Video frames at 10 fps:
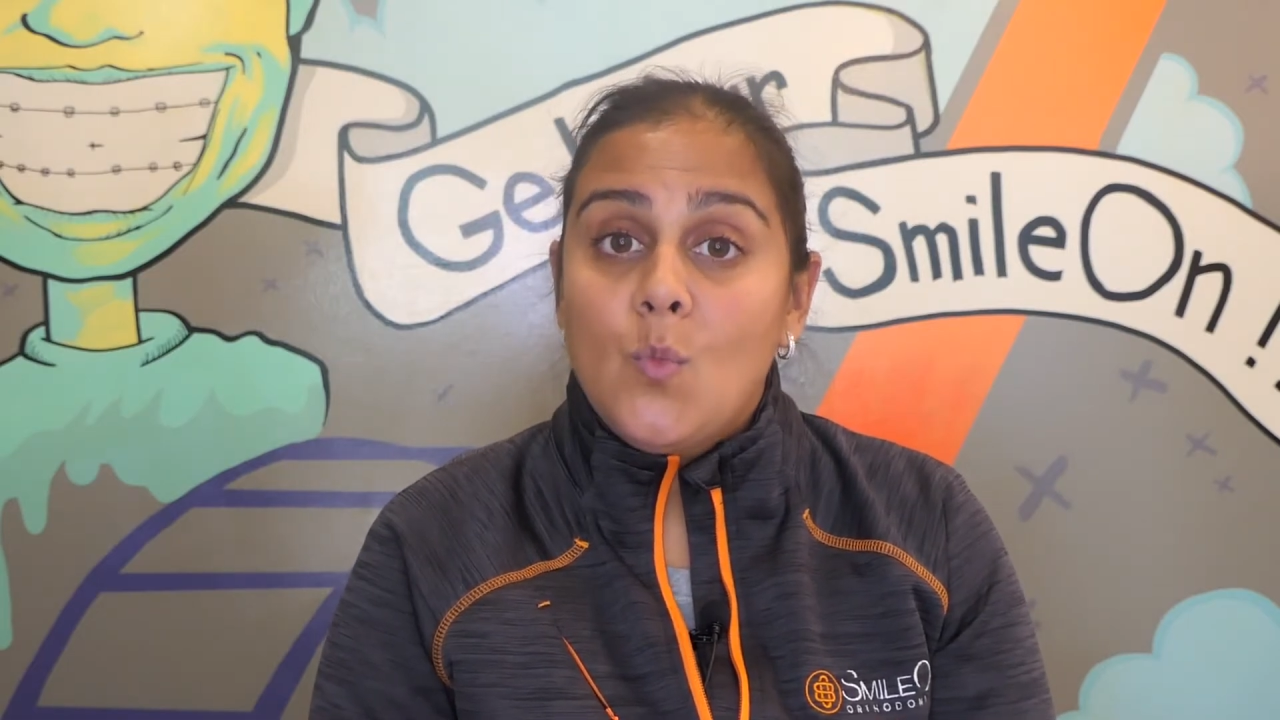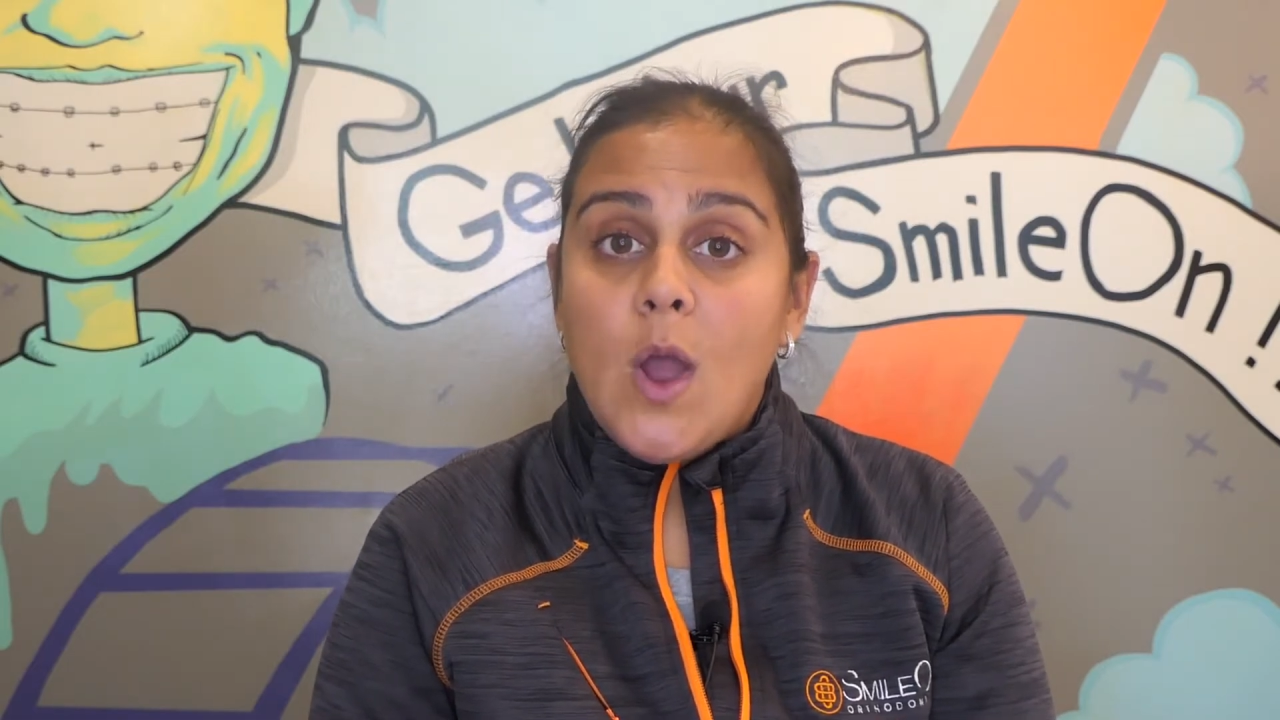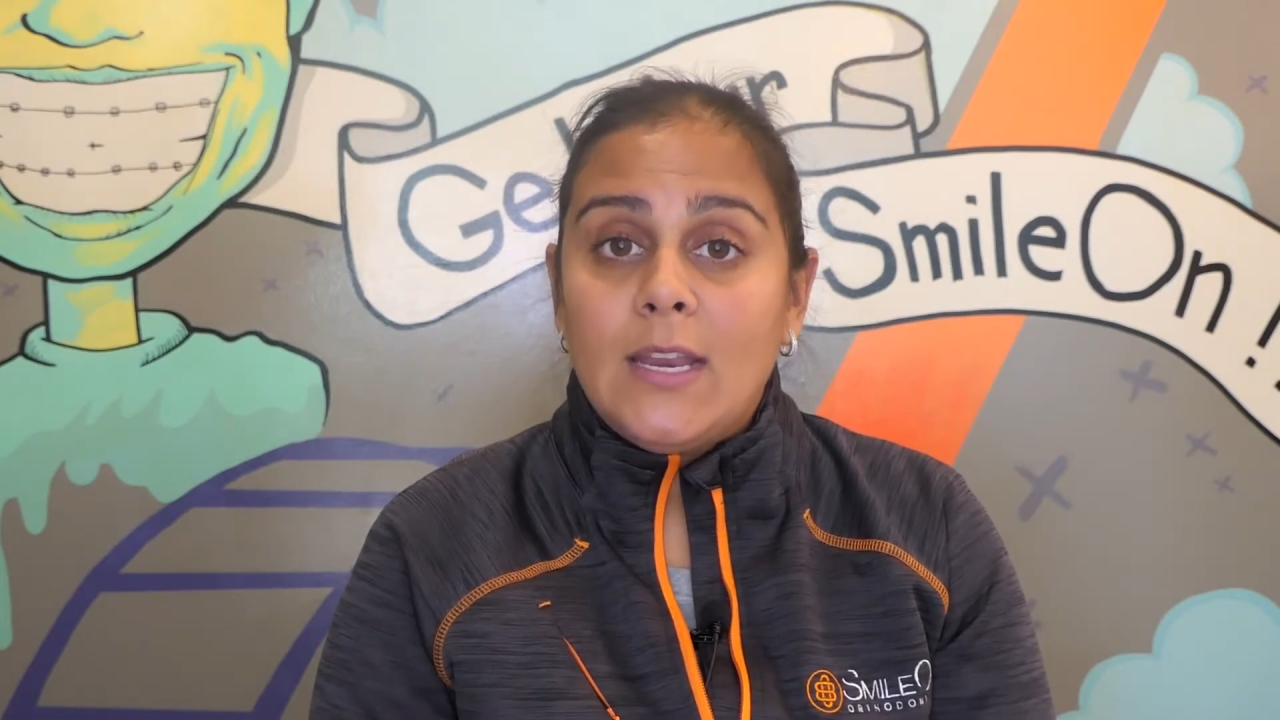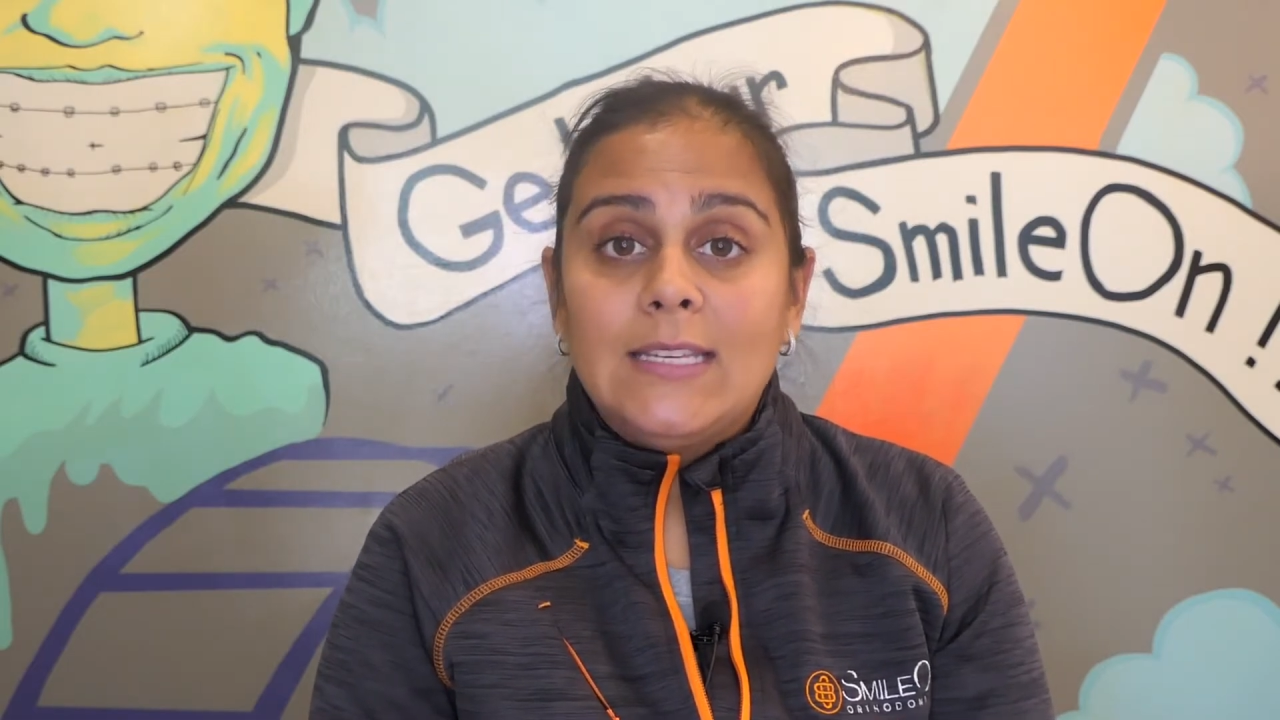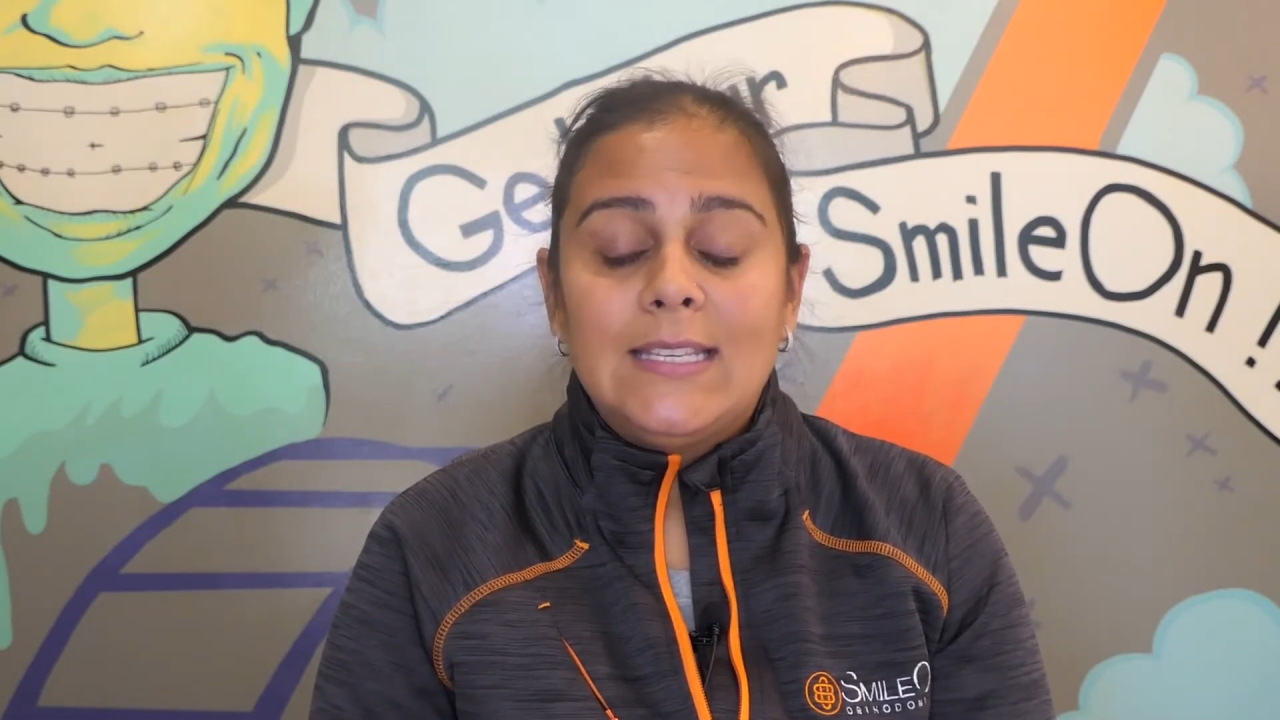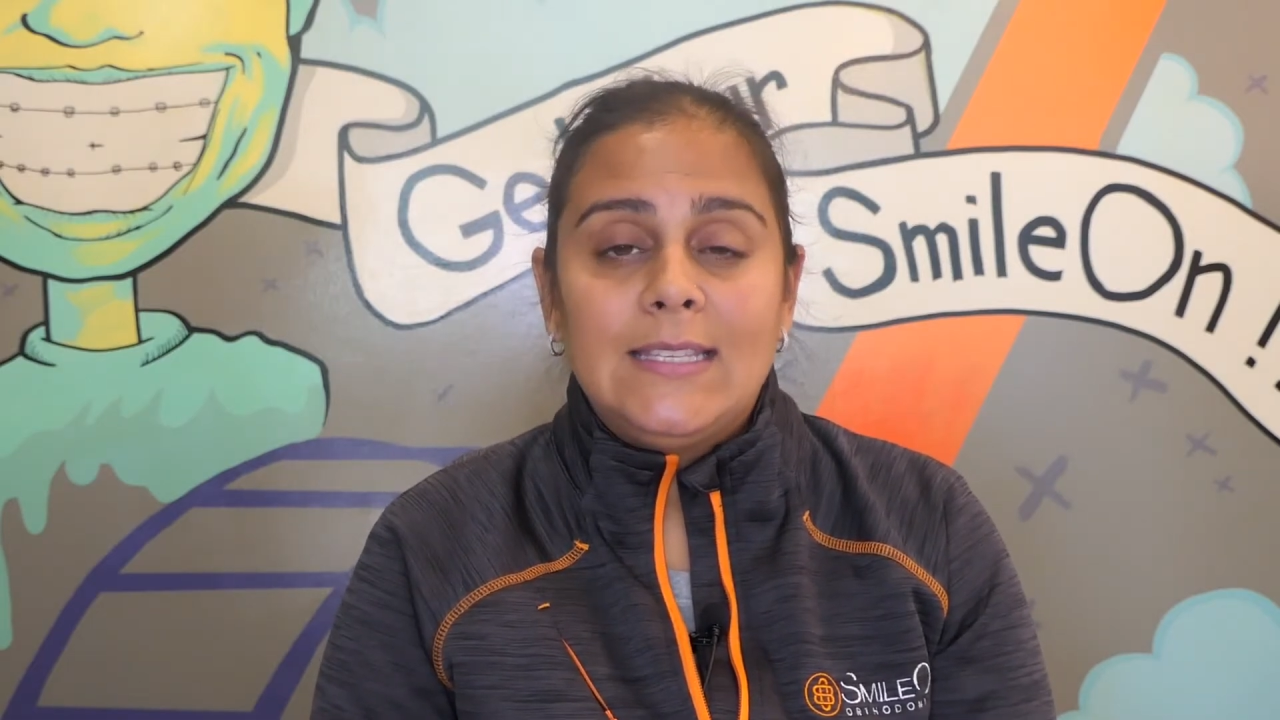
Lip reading: in wanting